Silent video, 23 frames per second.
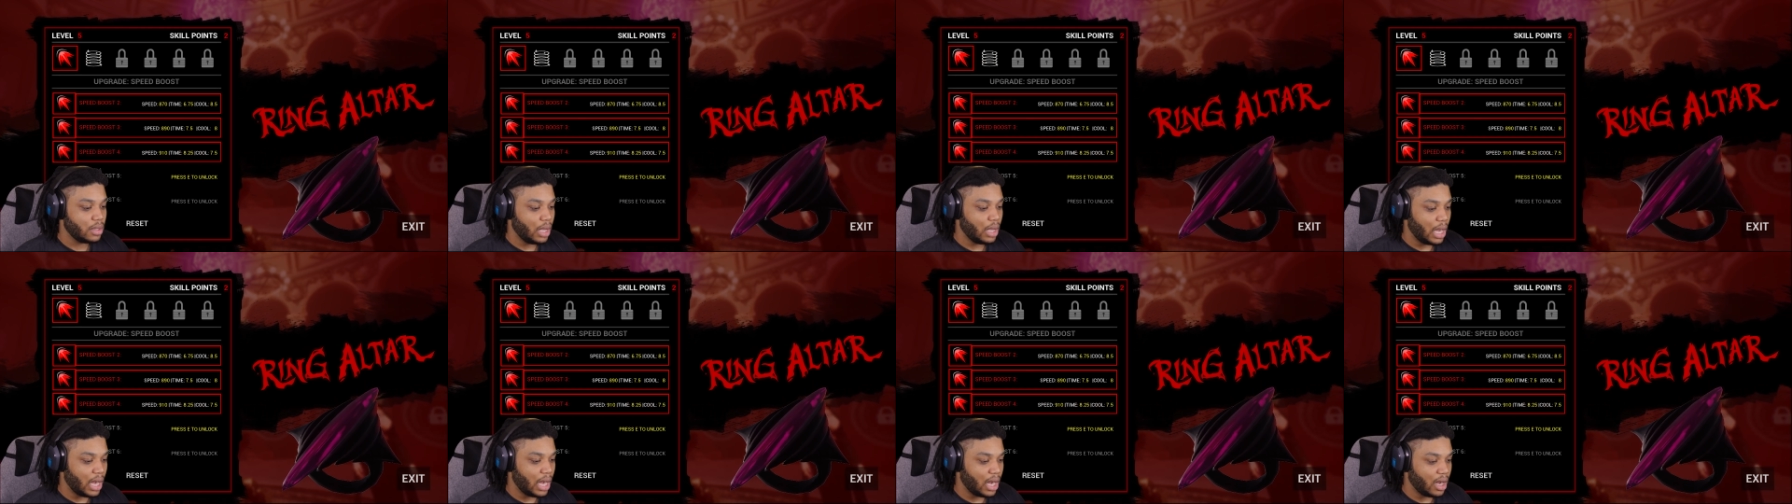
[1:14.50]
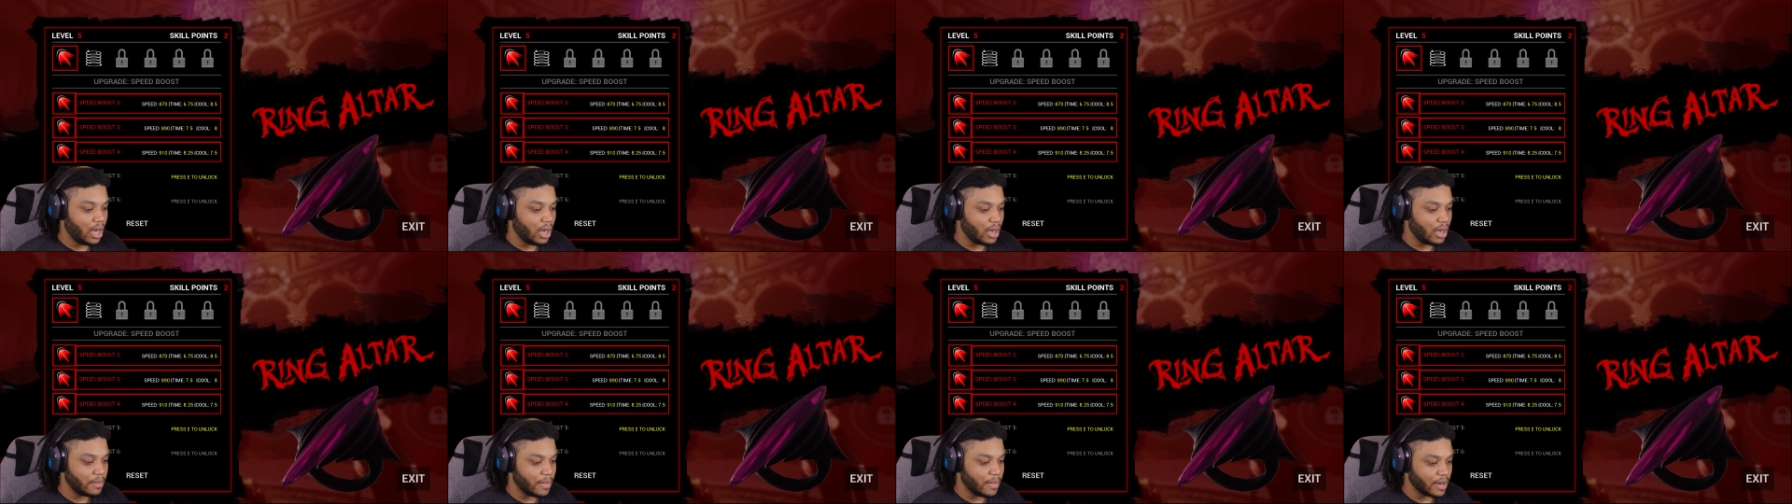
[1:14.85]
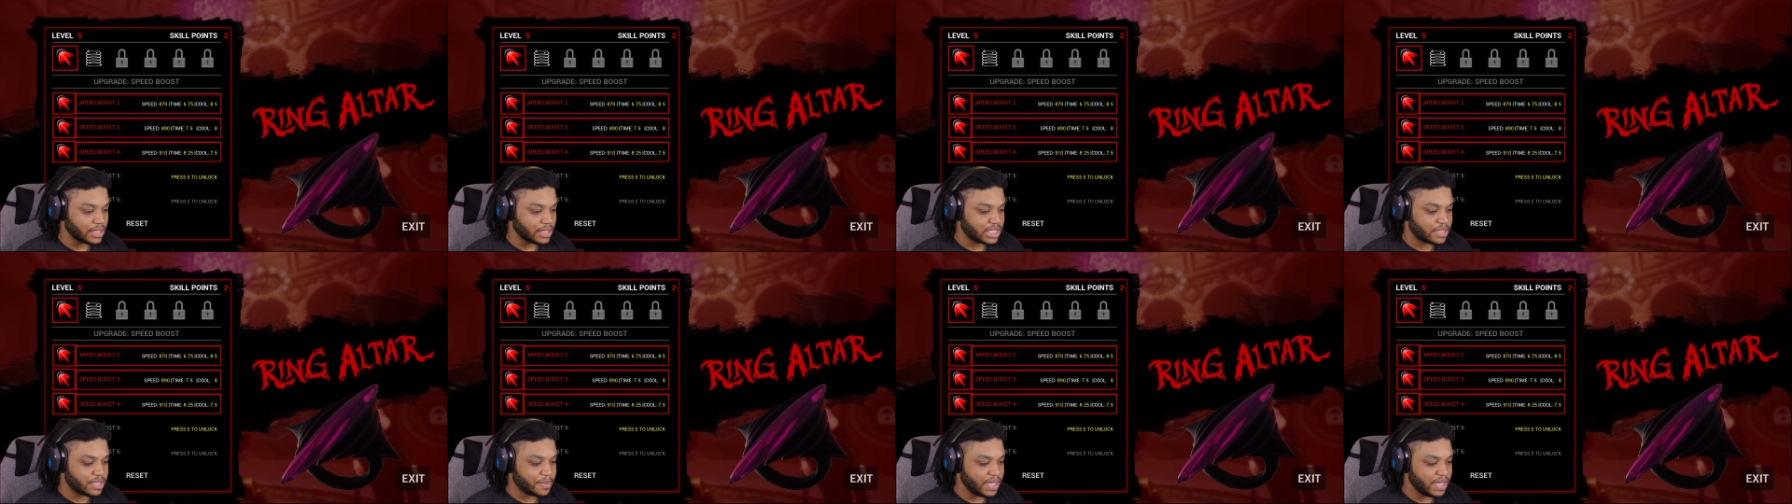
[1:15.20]
Um, our
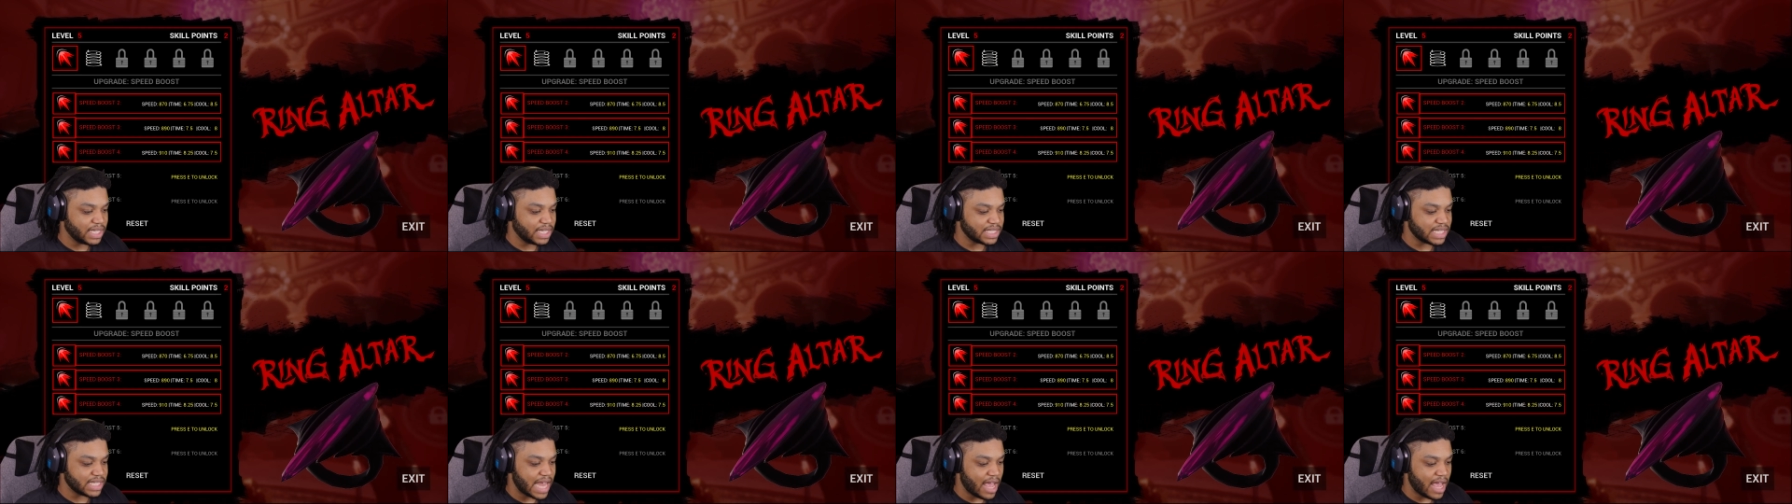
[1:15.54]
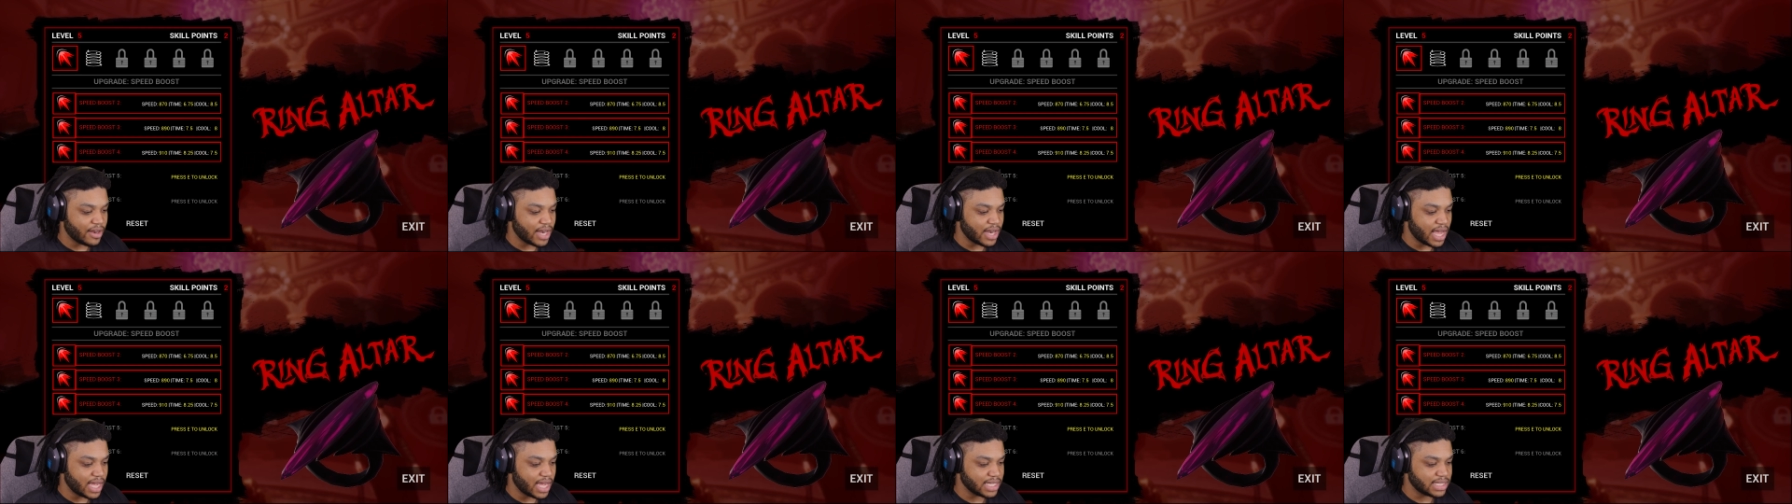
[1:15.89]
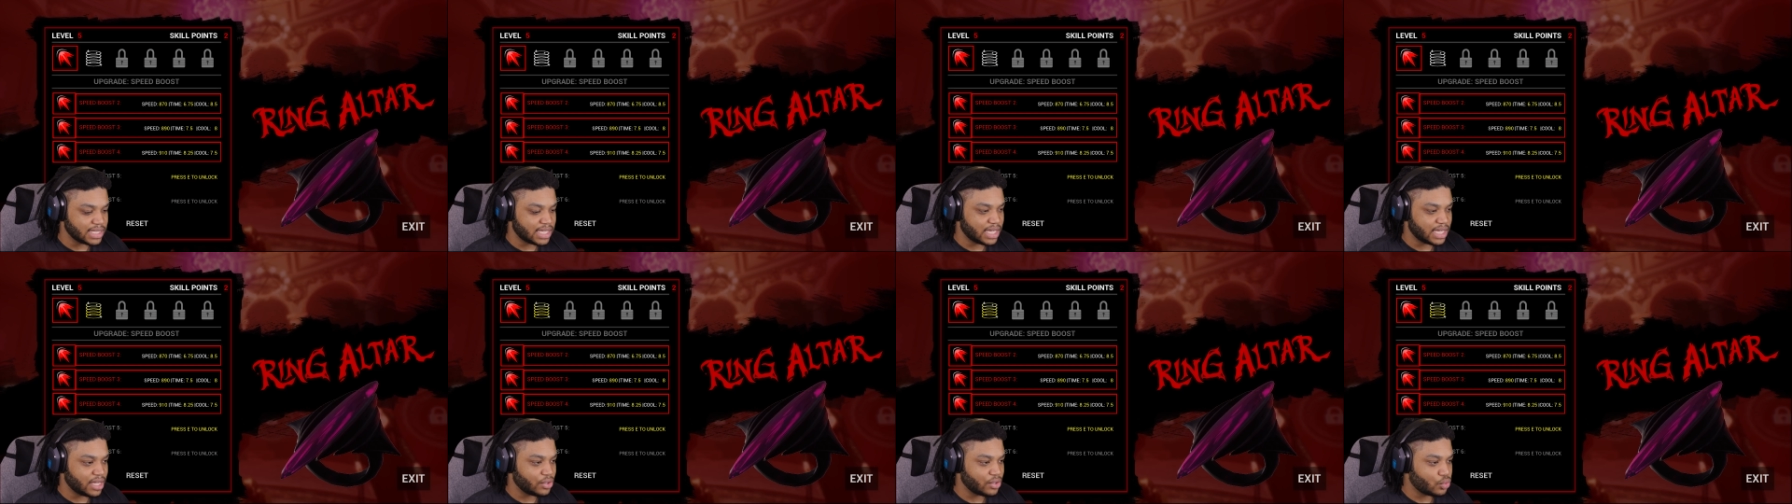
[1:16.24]
speed is now
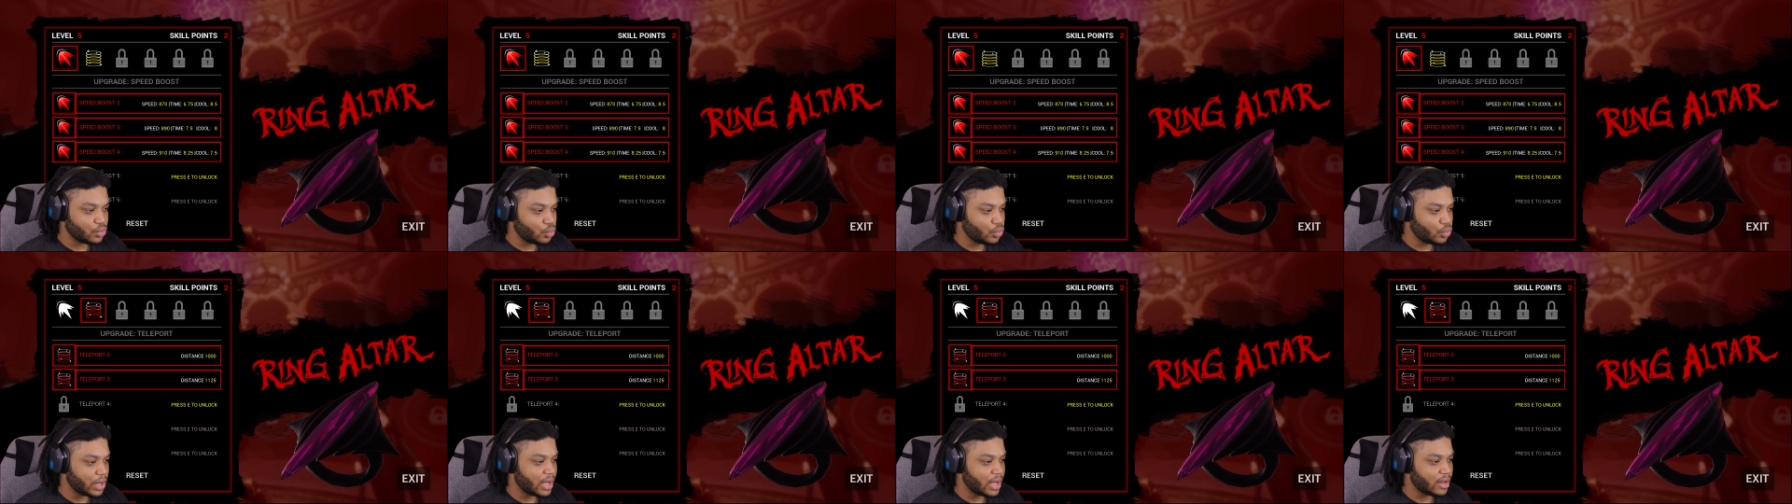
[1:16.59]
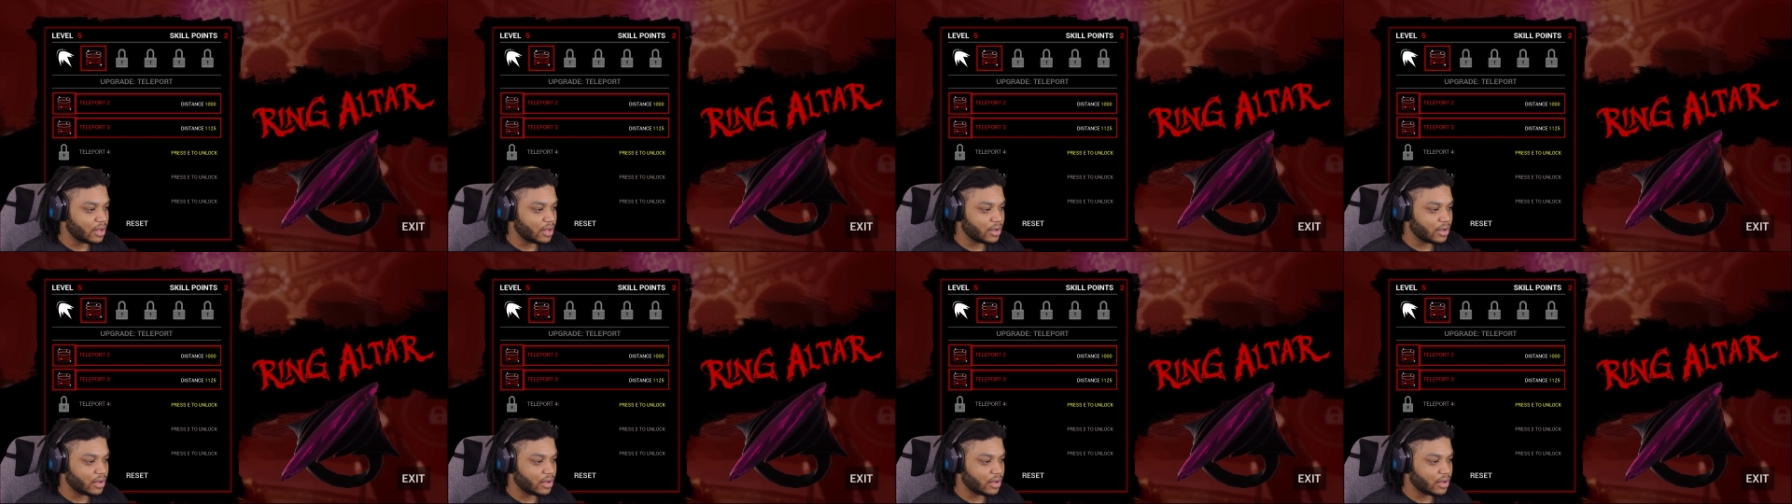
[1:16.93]
910 cooldown.